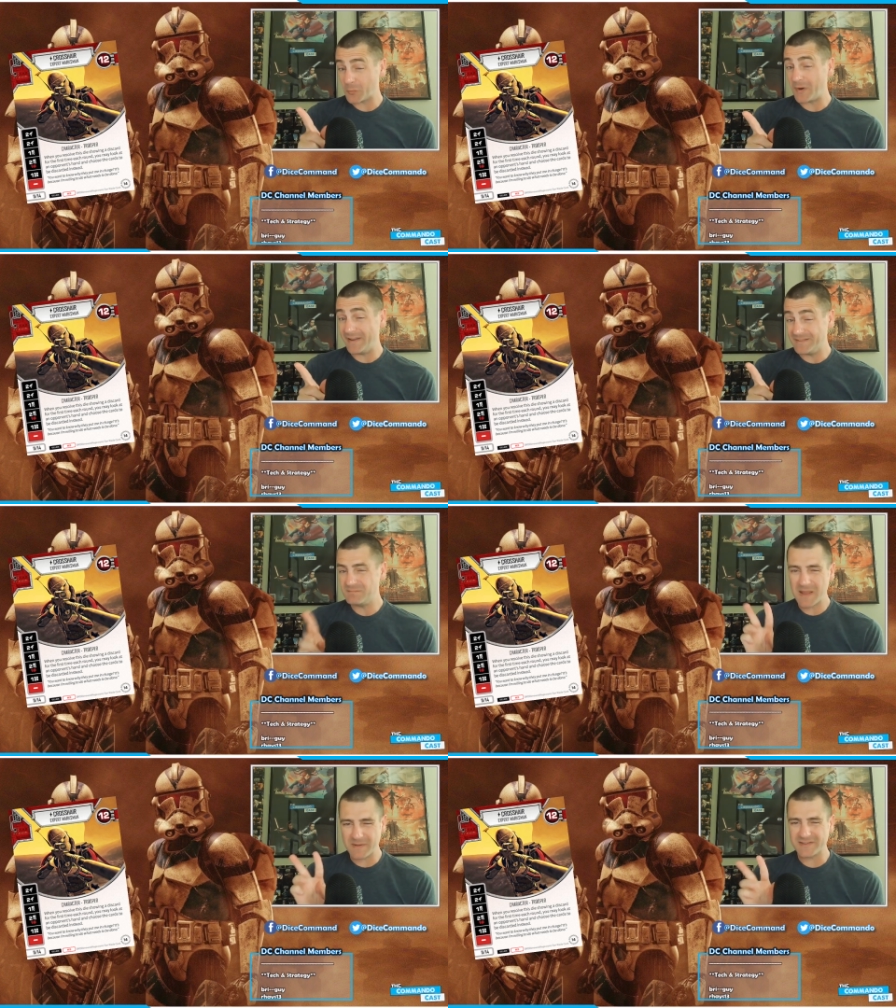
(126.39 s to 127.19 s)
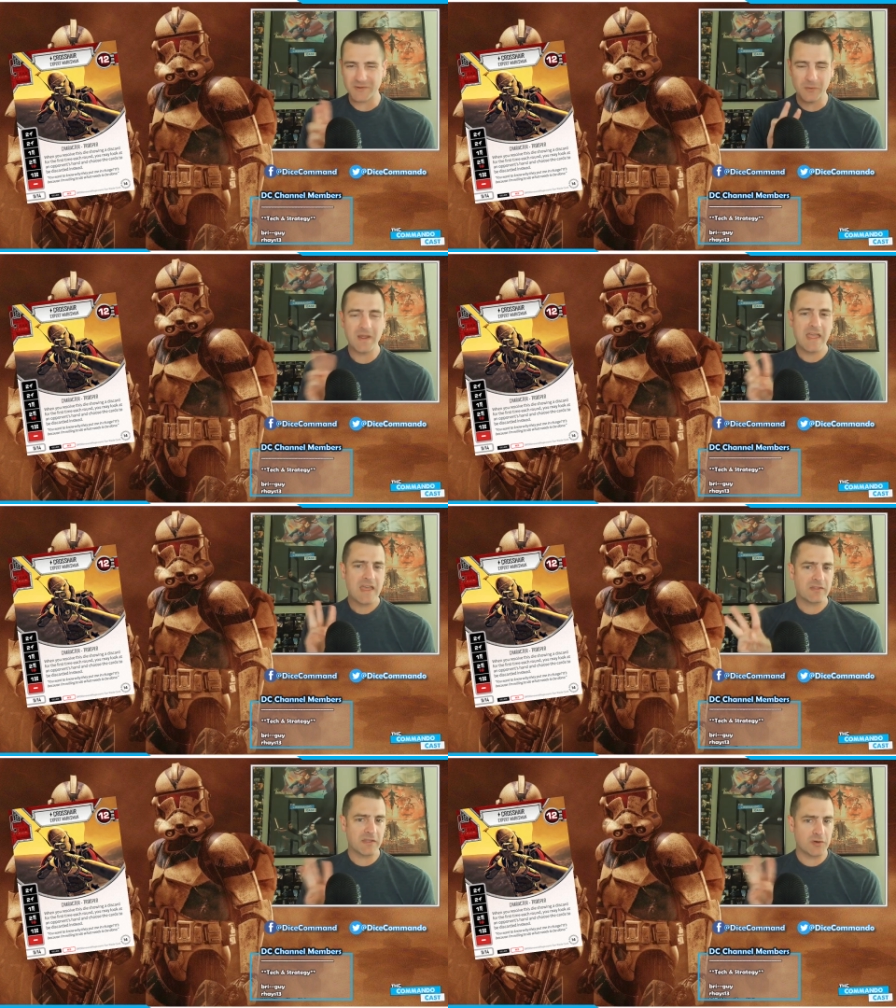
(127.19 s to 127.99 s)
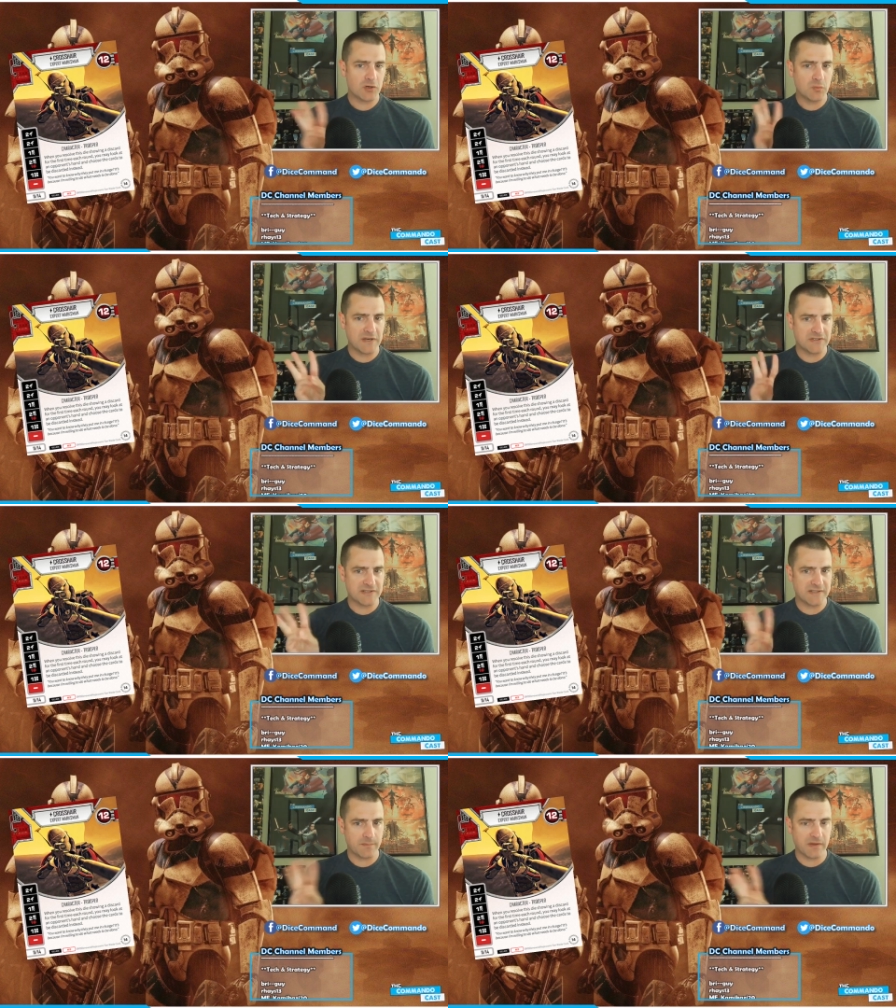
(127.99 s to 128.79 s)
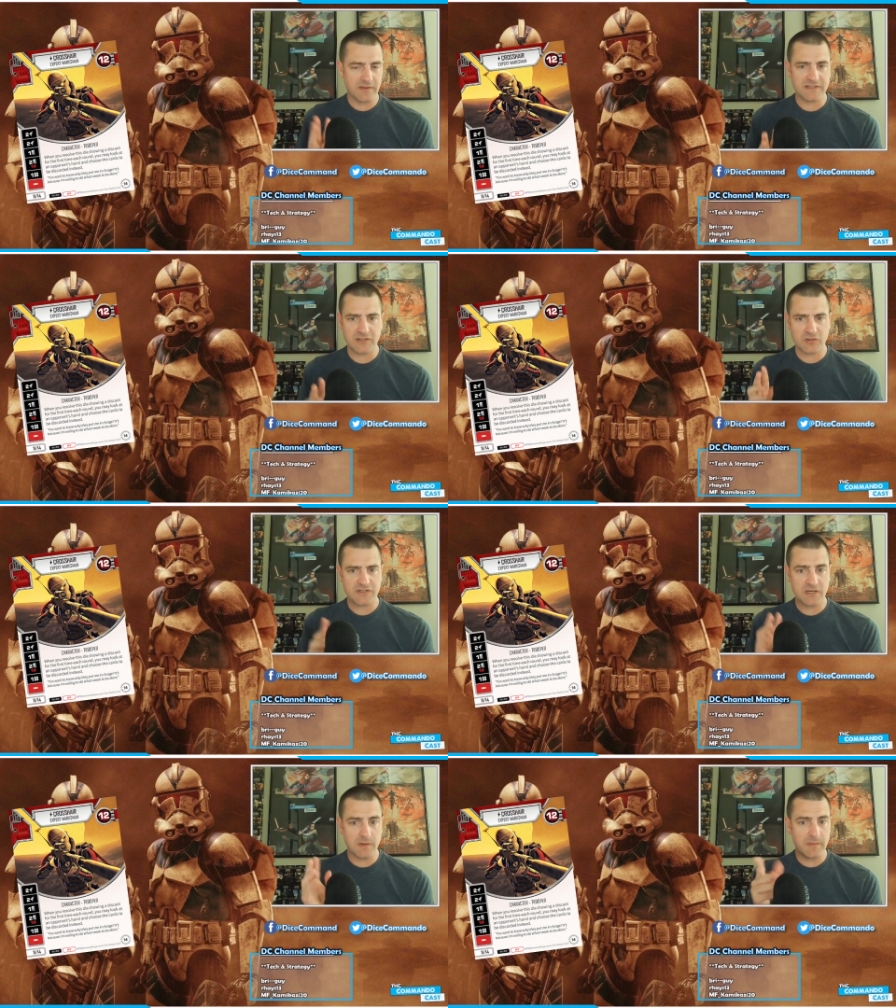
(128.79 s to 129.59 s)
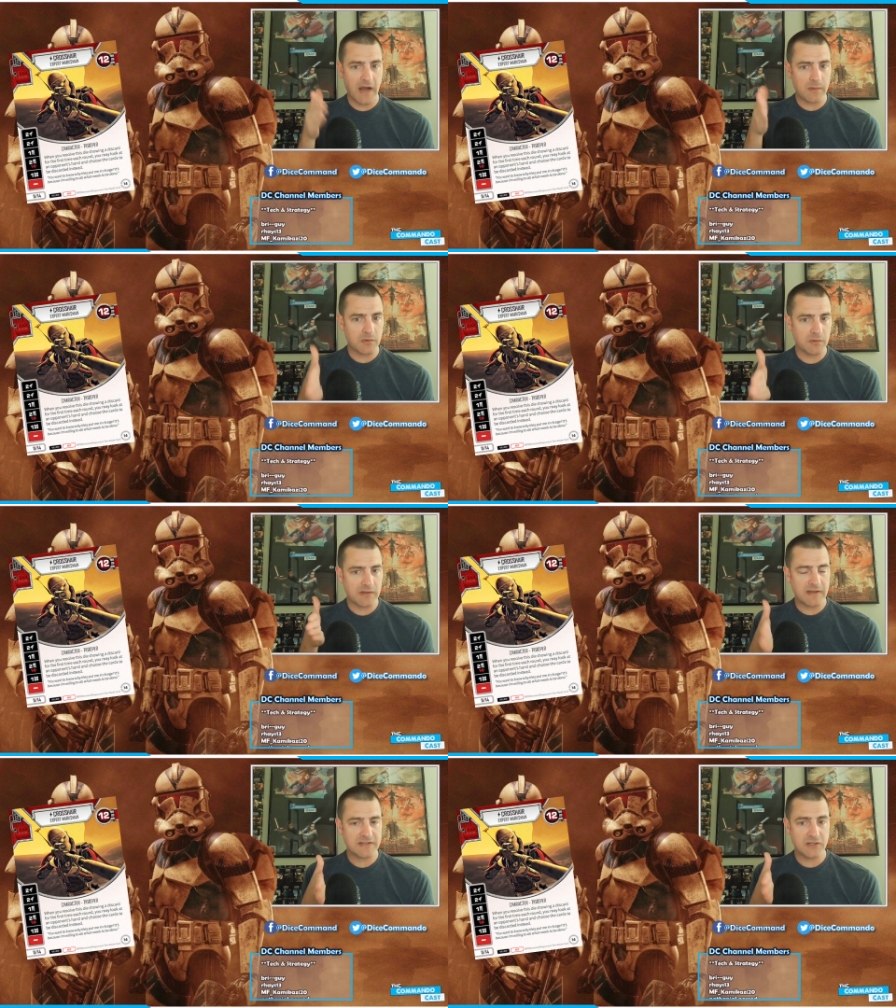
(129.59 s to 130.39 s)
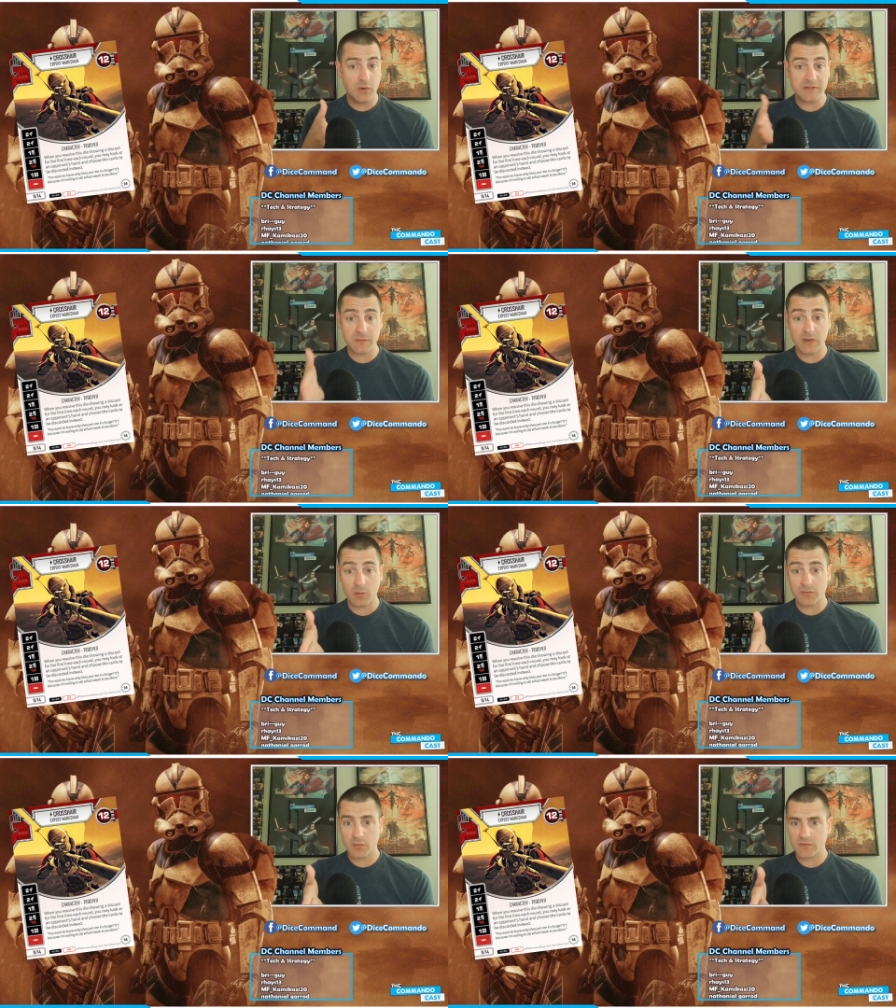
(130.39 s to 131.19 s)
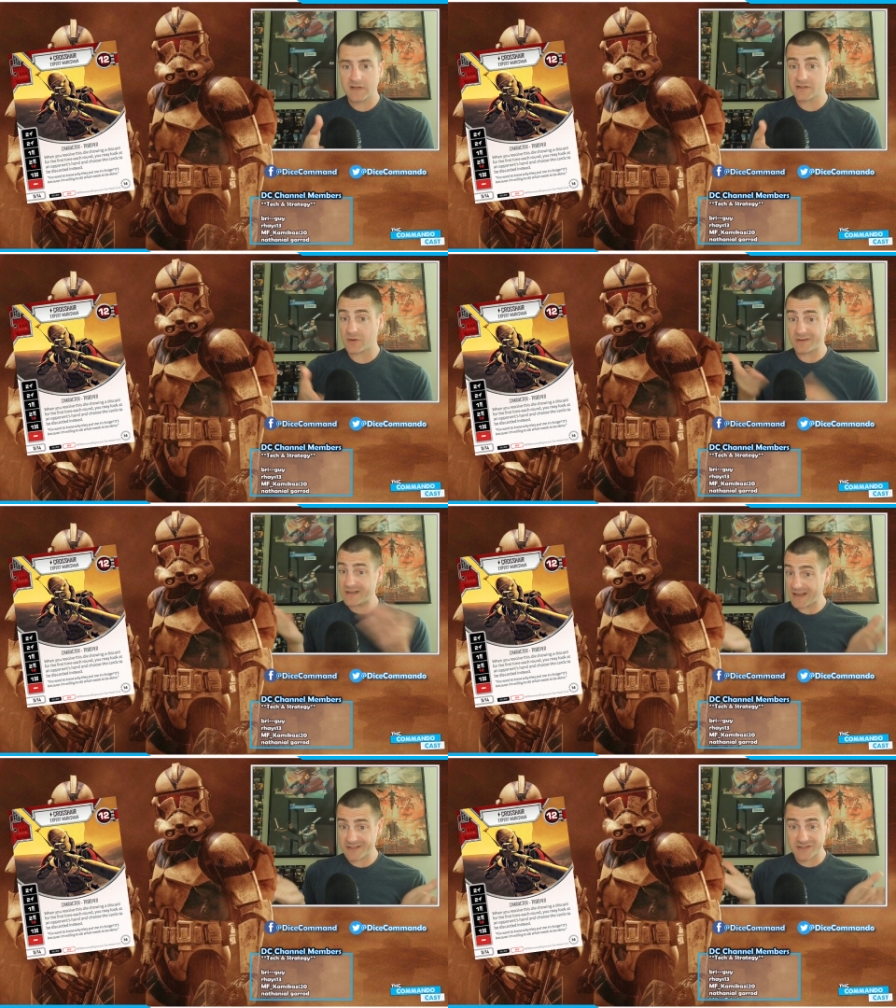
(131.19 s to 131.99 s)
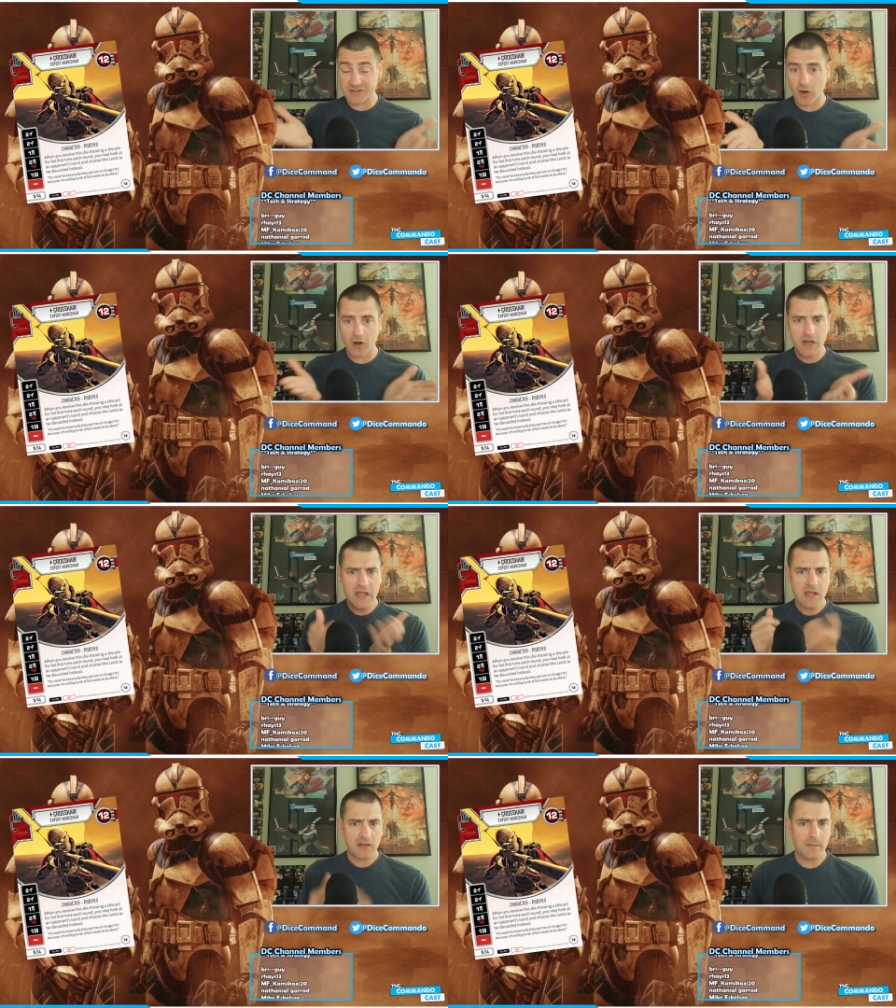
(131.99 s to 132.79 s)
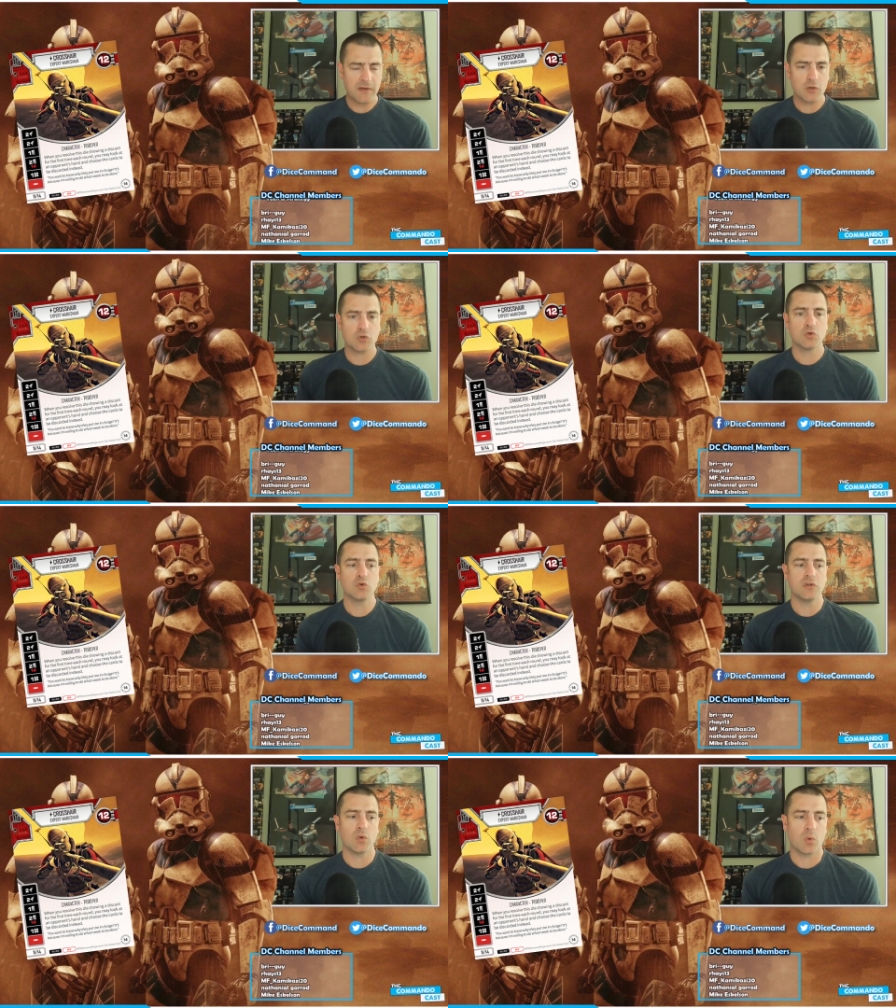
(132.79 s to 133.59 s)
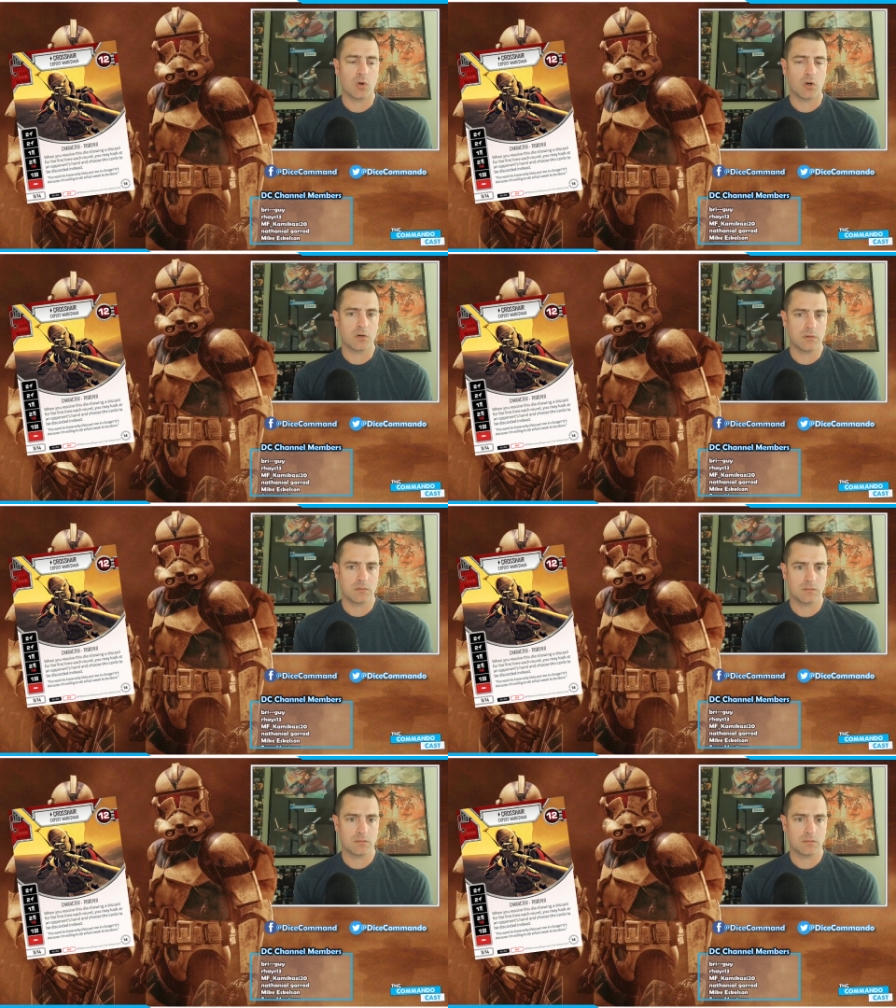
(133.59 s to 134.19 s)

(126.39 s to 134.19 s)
one maybe two the third one is just something that's interesting to me but i would really like to know as we go through this or heck to start let me know who your